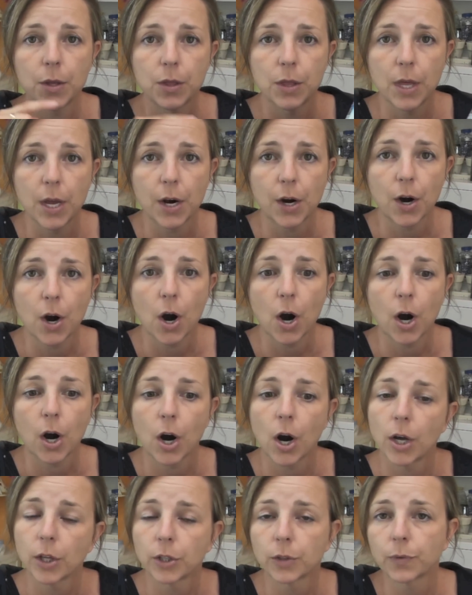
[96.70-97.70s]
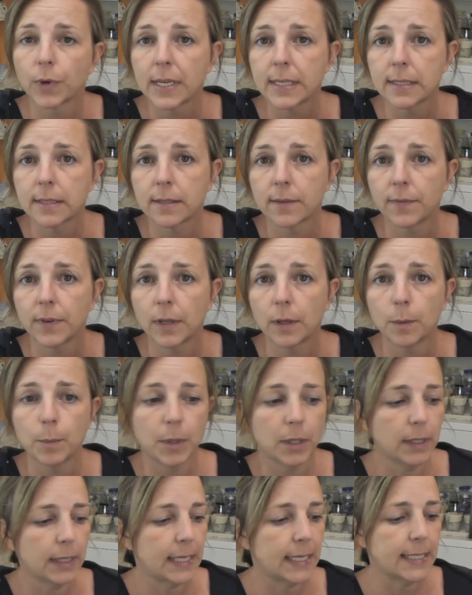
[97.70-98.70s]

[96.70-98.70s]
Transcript: There are other resins available.